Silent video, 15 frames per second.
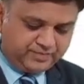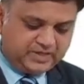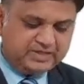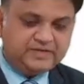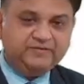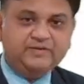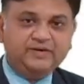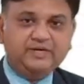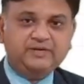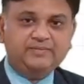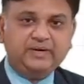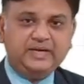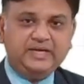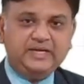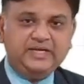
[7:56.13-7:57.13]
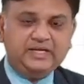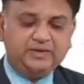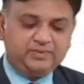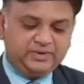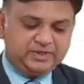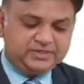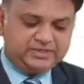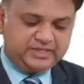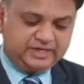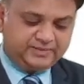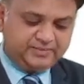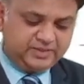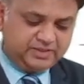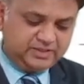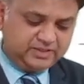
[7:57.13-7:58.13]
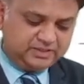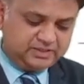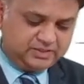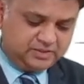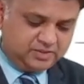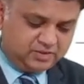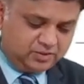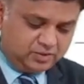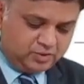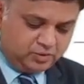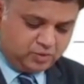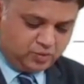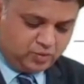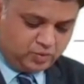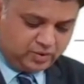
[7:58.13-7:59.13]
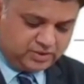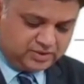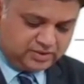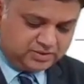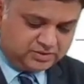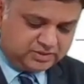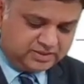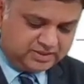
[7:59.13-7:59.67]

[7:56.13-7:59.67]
divided by equity share capital is 1000